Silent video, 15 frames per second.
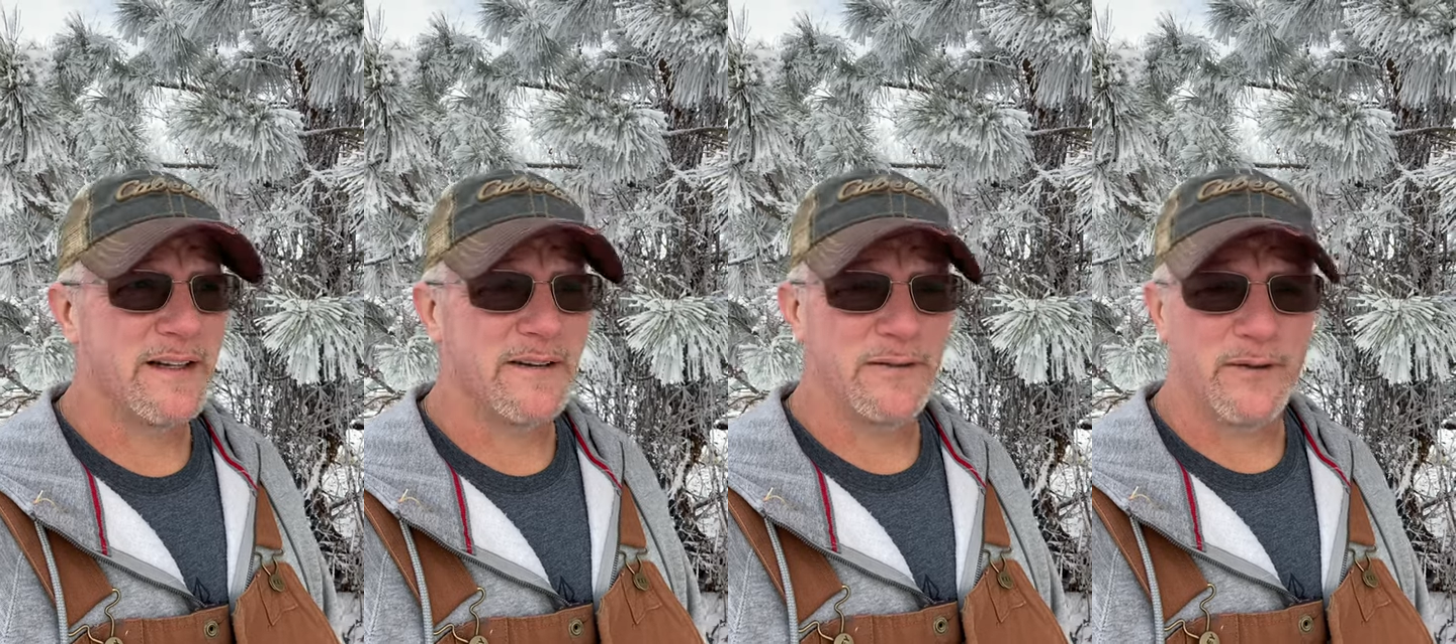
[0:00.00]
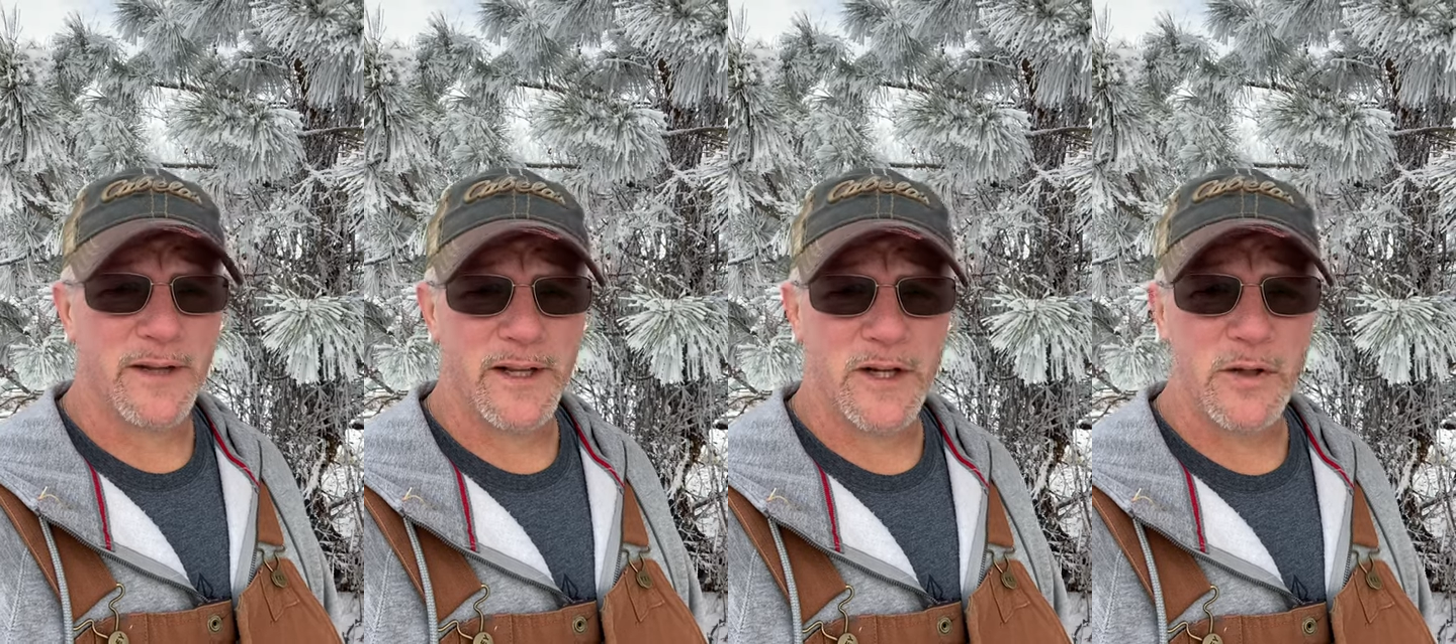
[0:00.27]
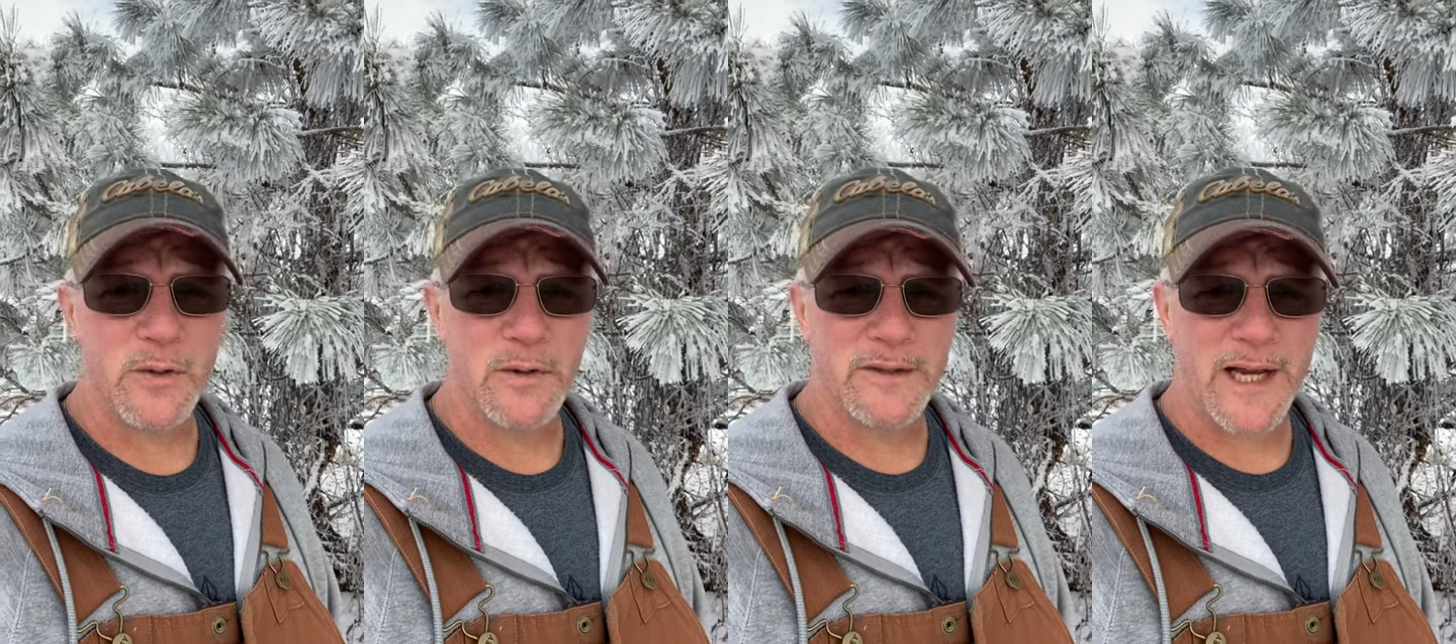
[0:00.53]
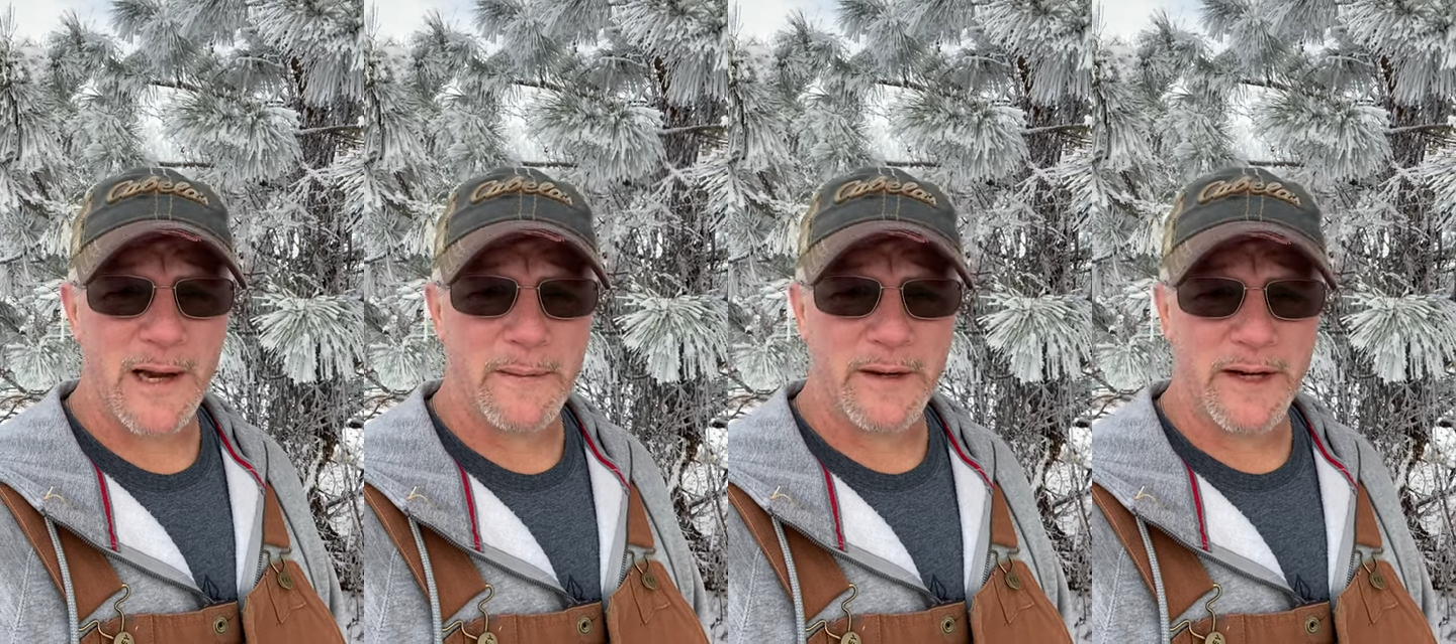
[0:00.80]
really cool
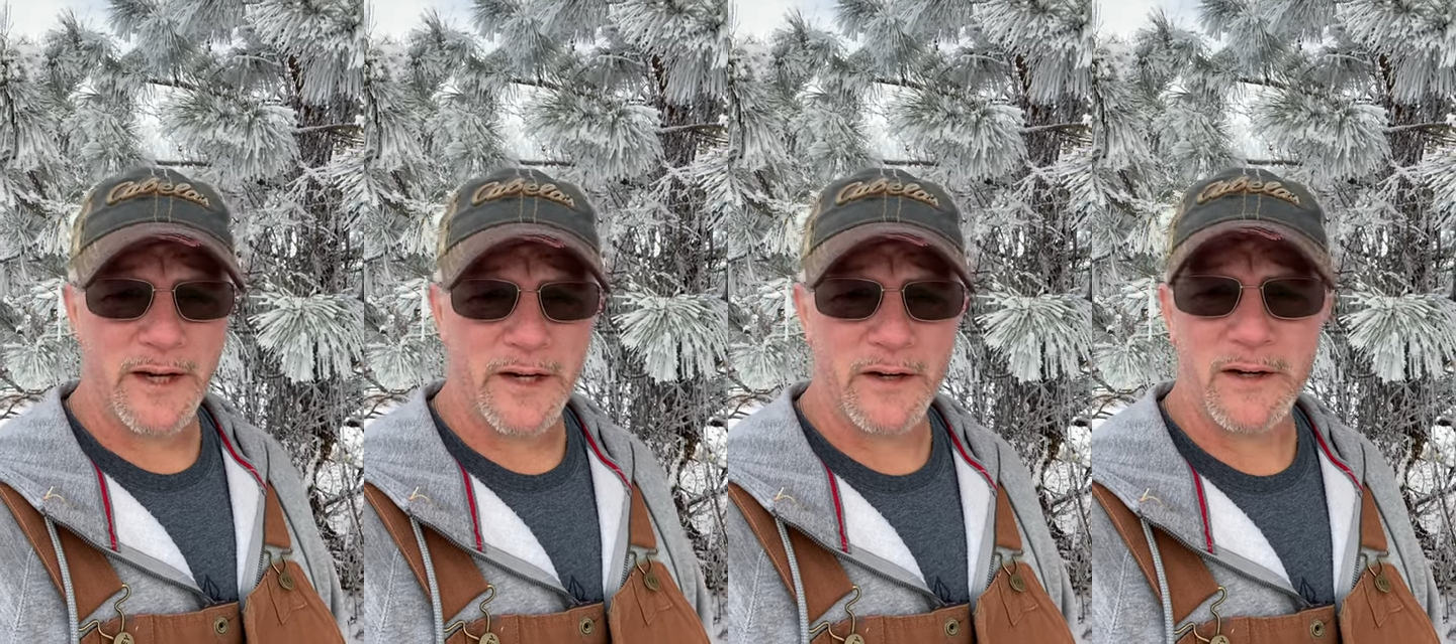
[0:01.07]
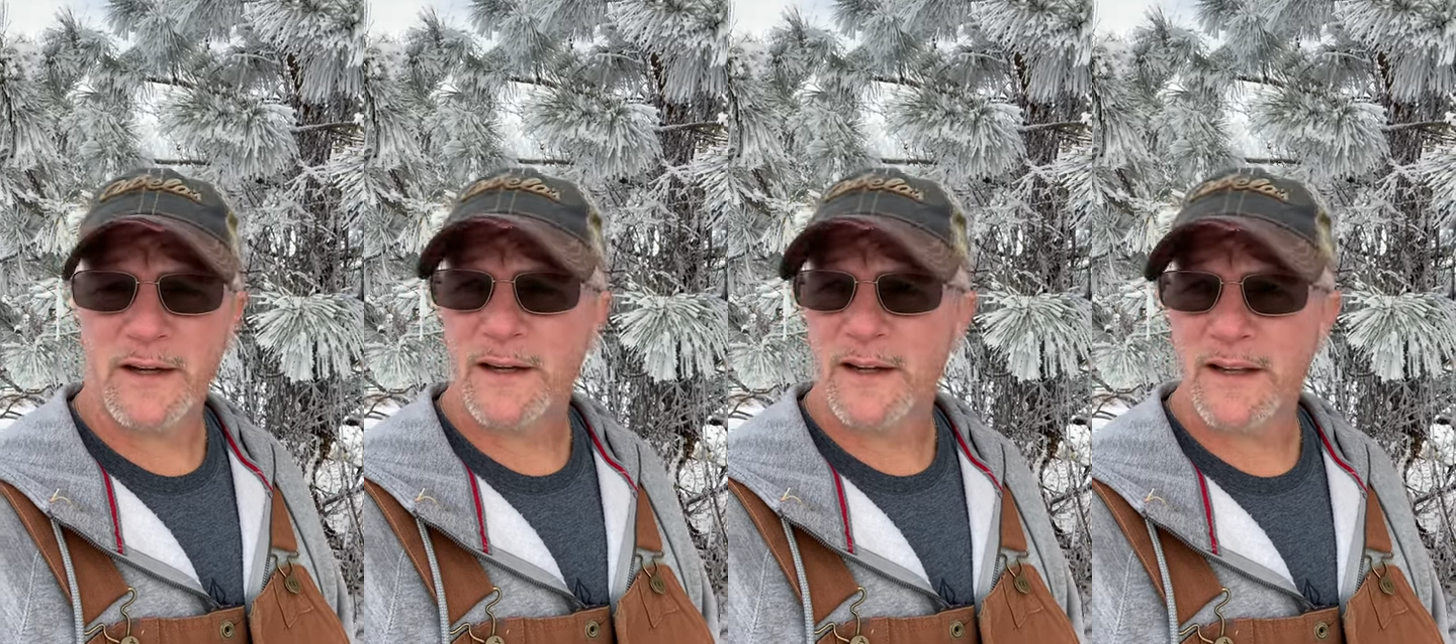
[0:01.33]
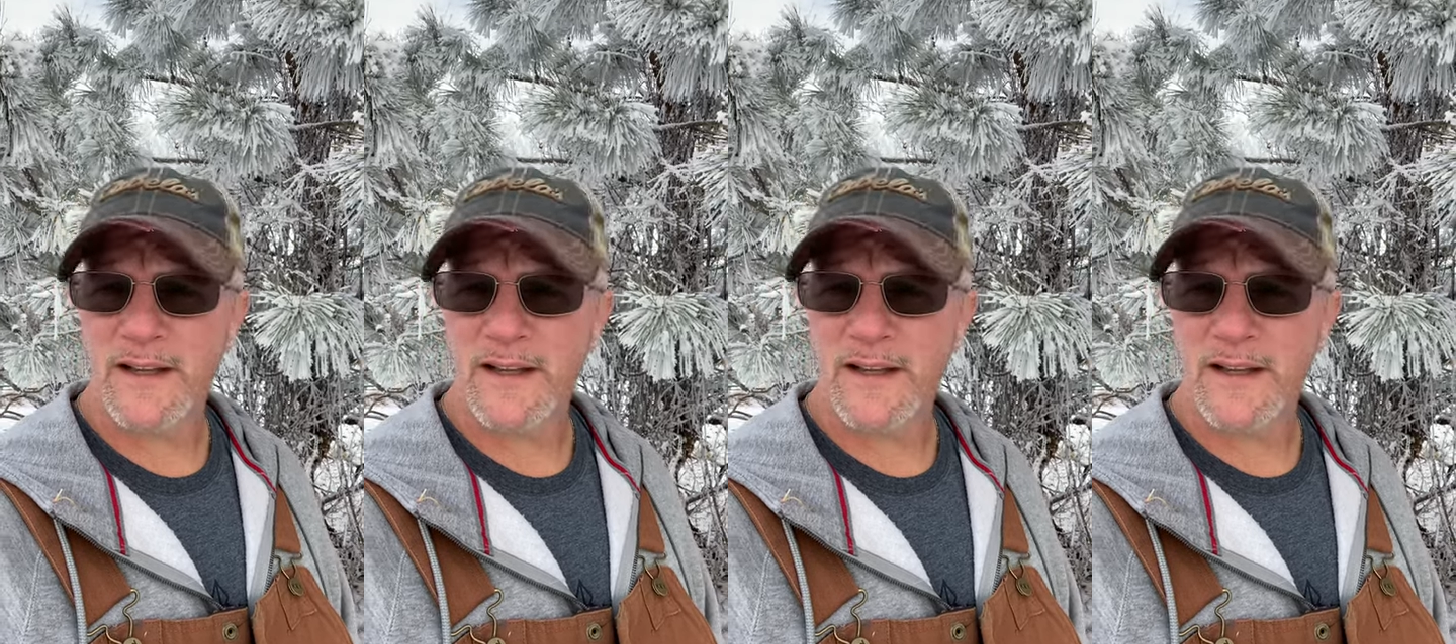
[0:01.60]
time of year.